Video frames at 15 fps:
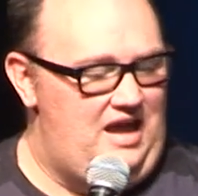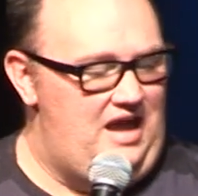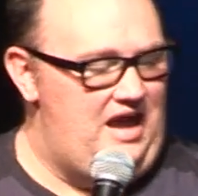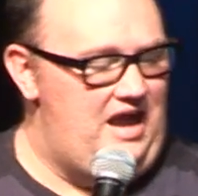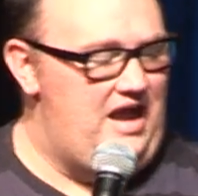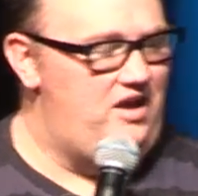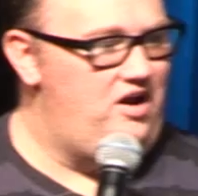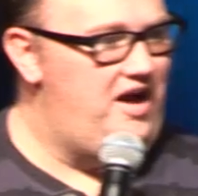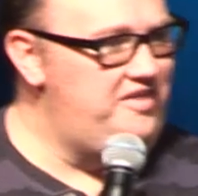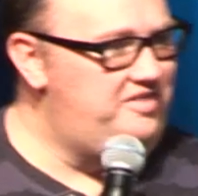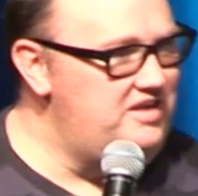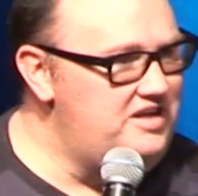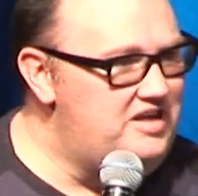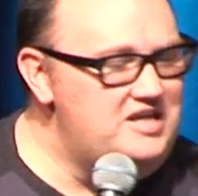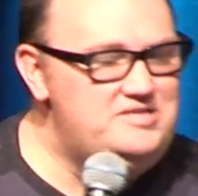And I
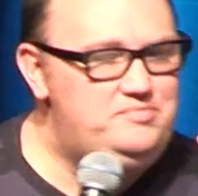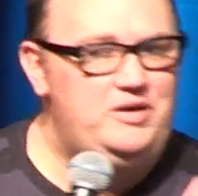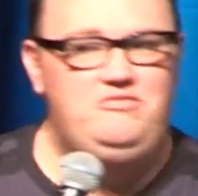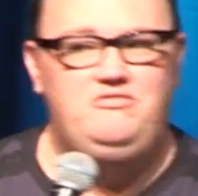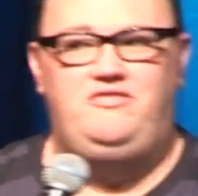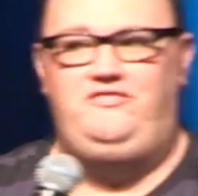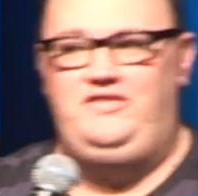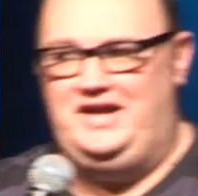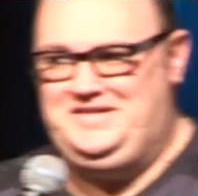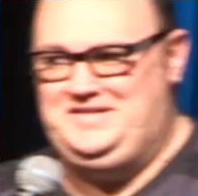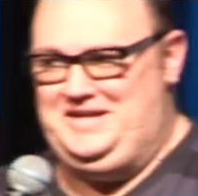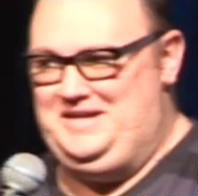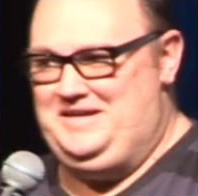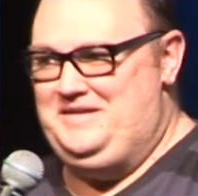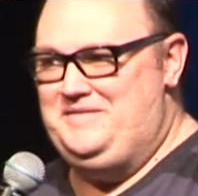think he's been
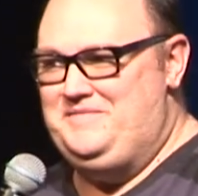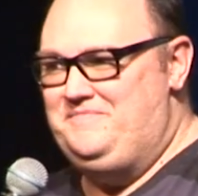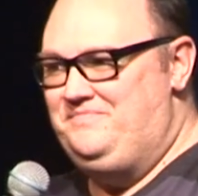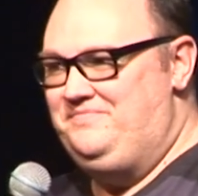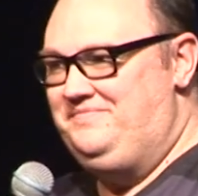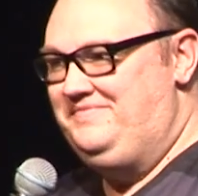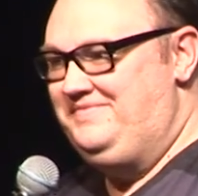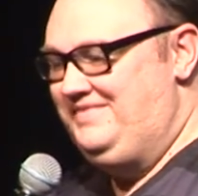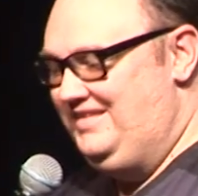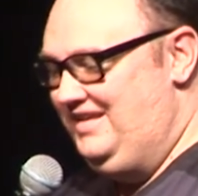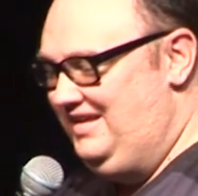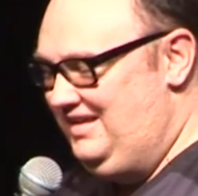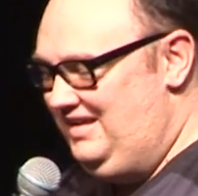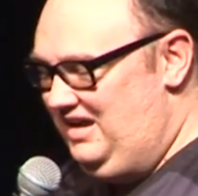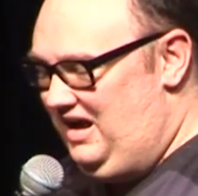reflecting.
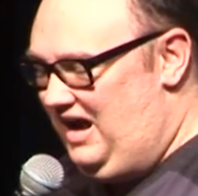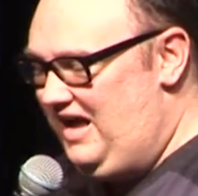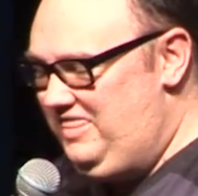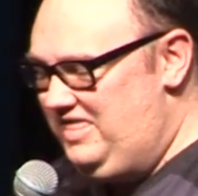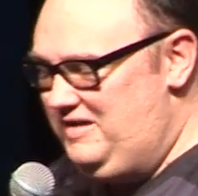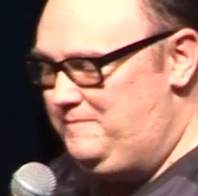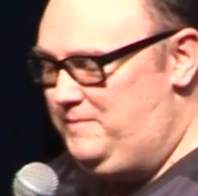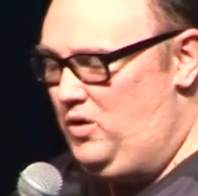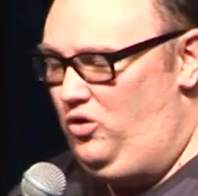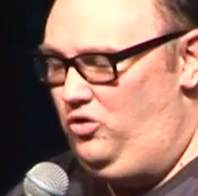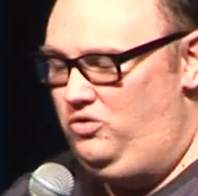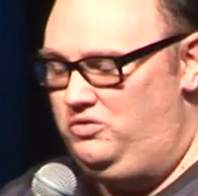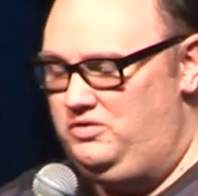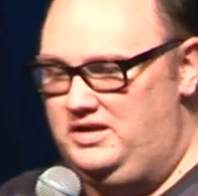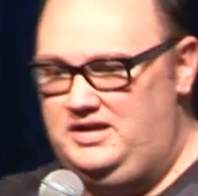I think
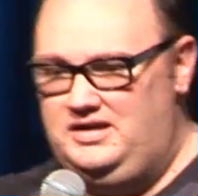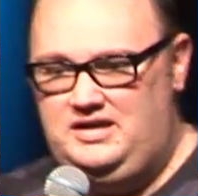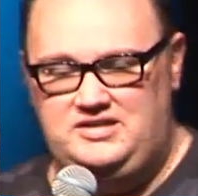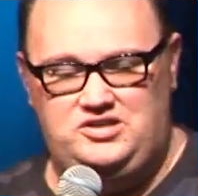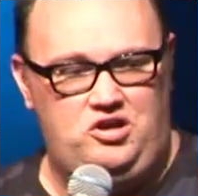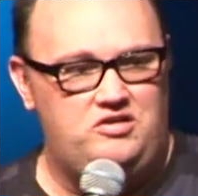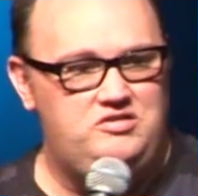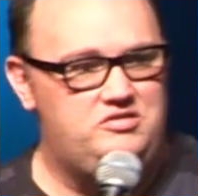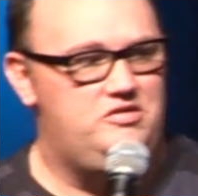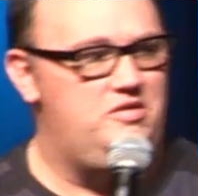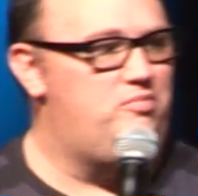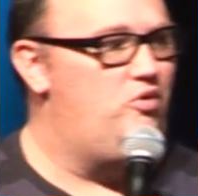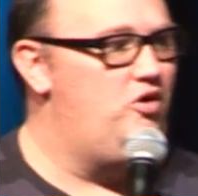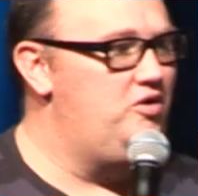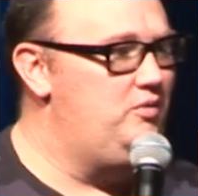Paul has gotten to the
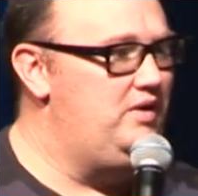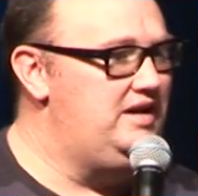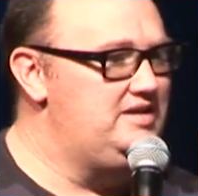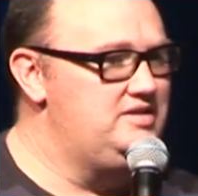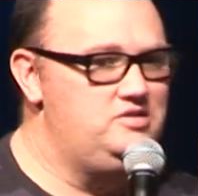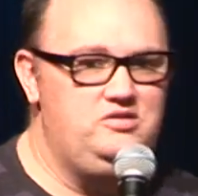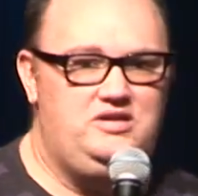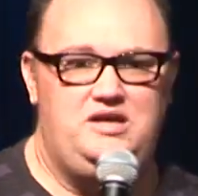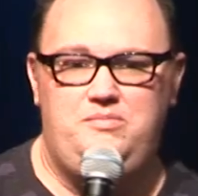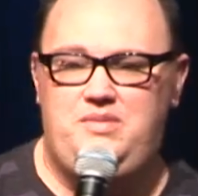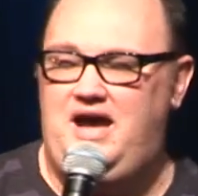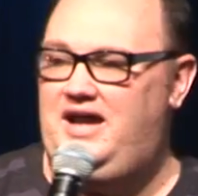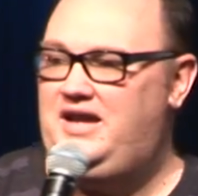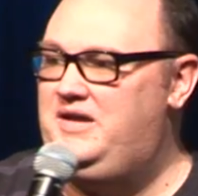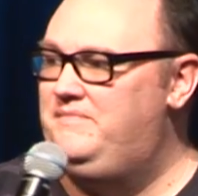point where he's looking
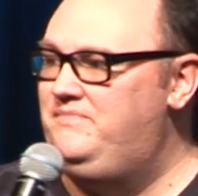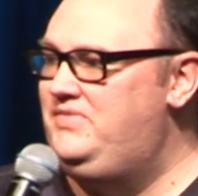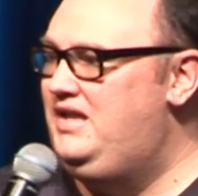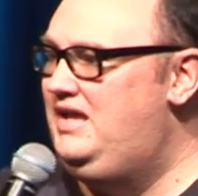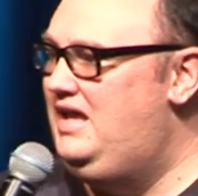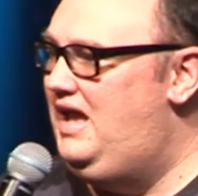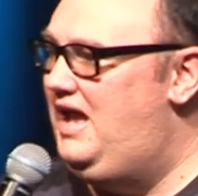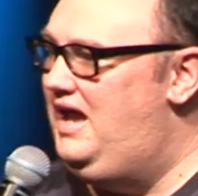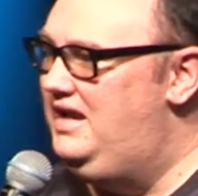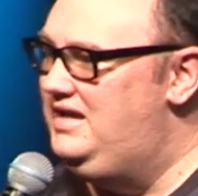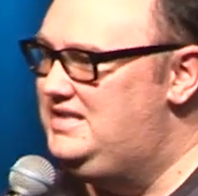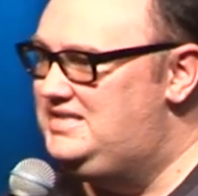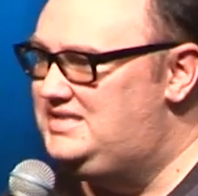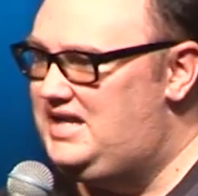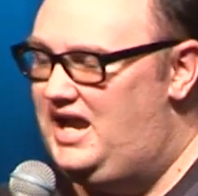back and
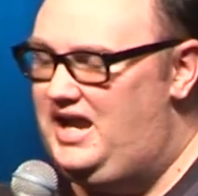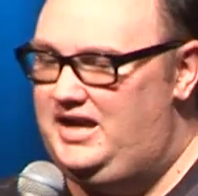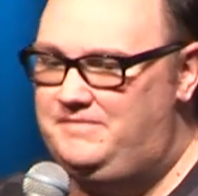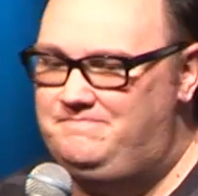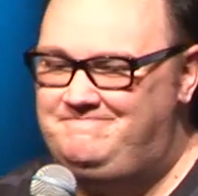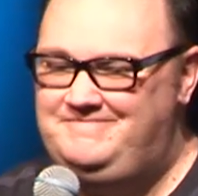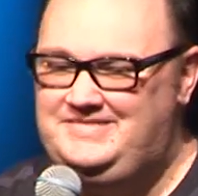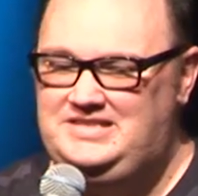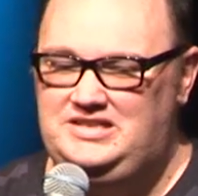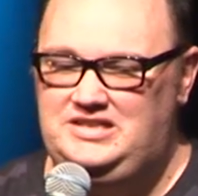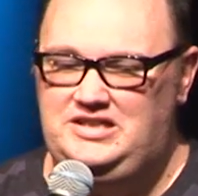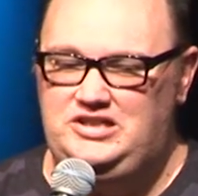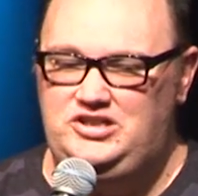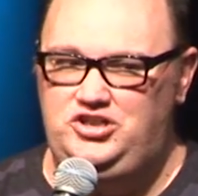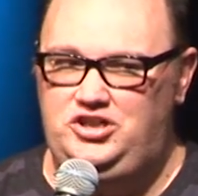he's saying,
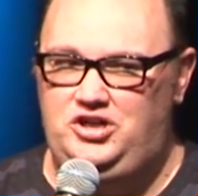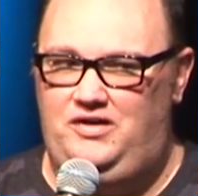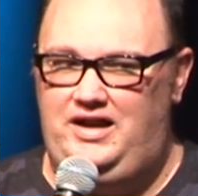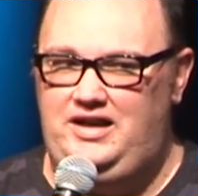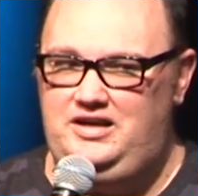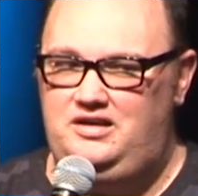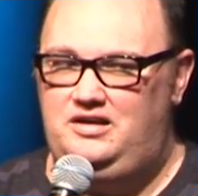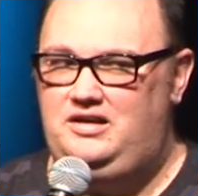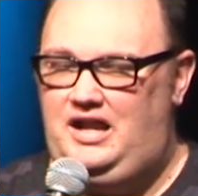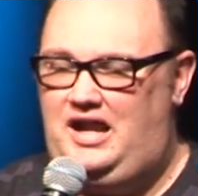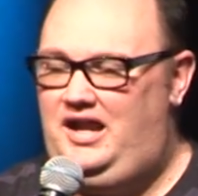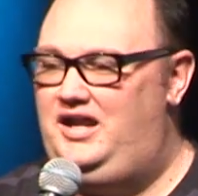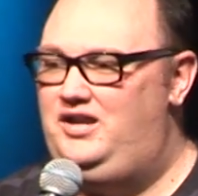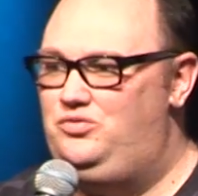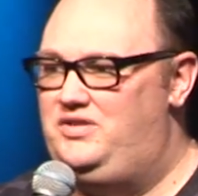Do you know, I didn't
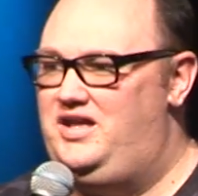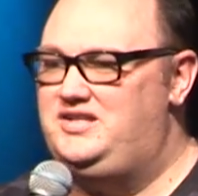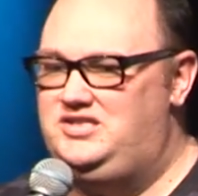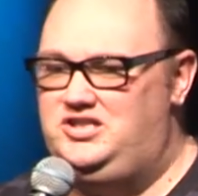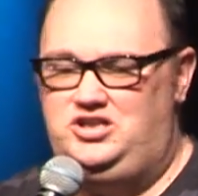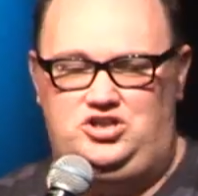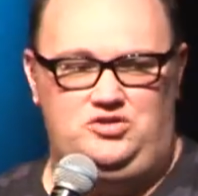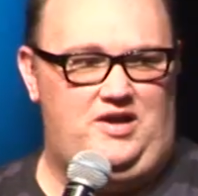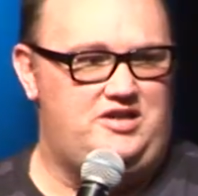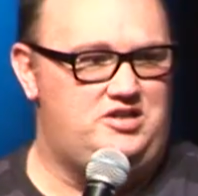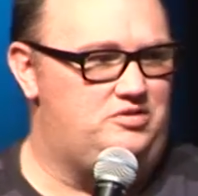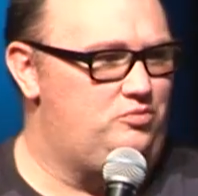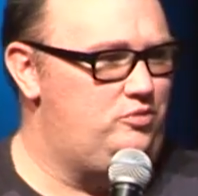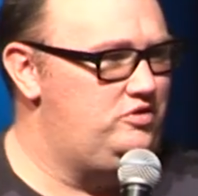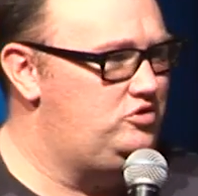handle that
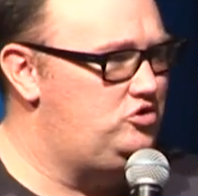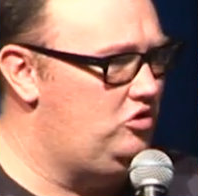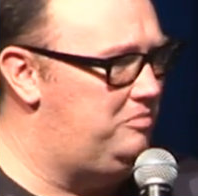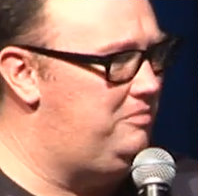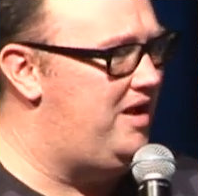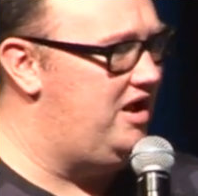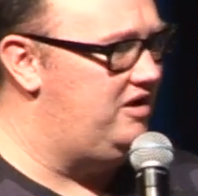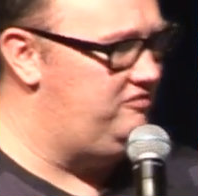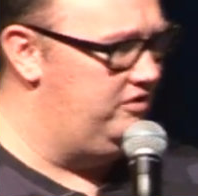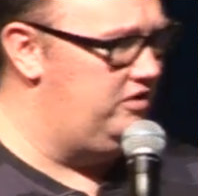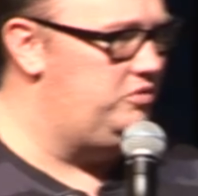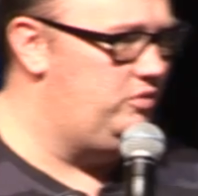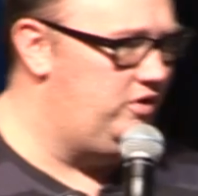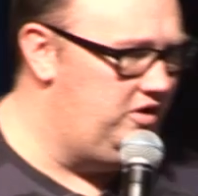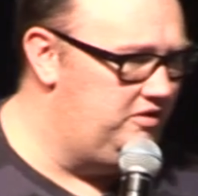situation with John Mark very
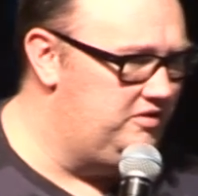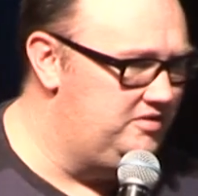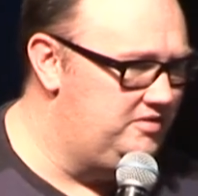well.